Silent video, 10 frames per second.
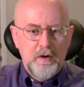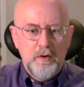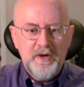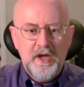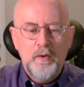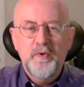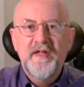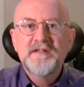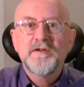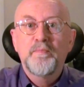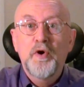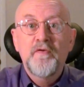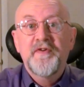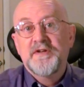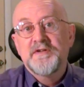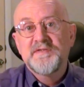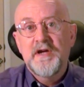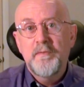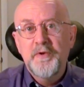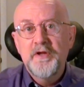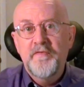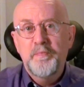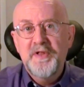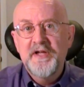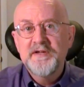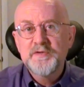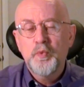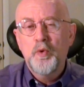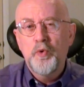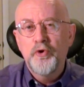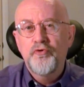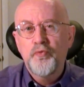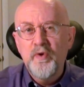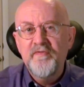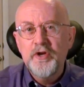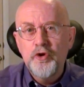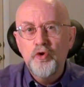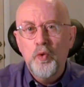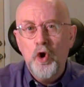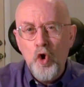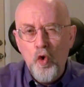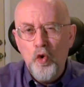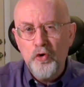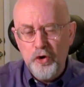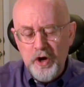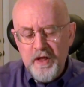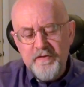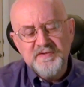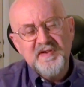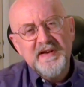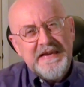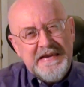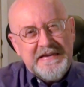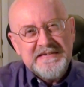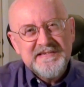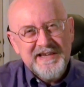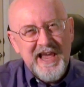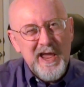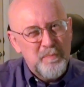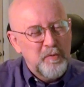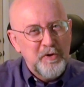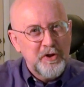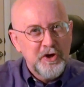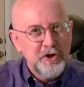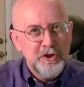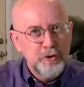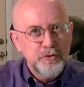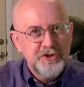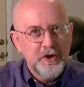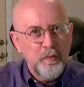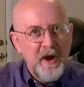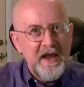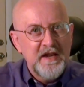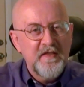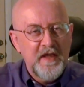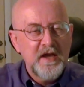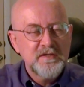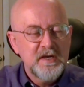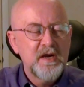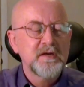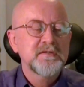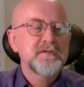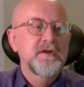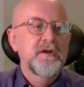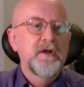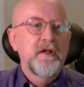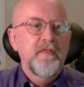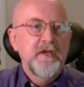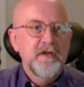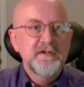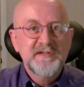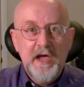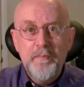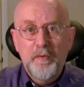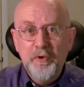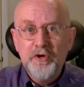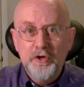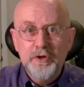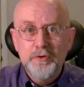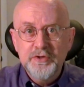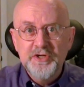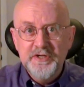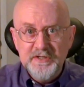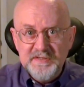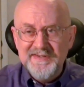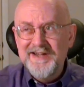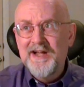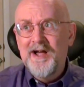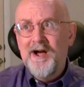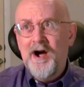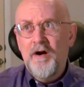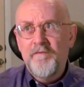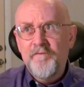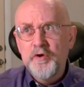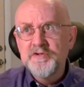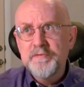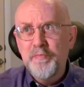Okay, well, that's a perfect example of a place where we're driven into a corner. There's an inescapable conclusion right in that text. The inescapable conclusion is our first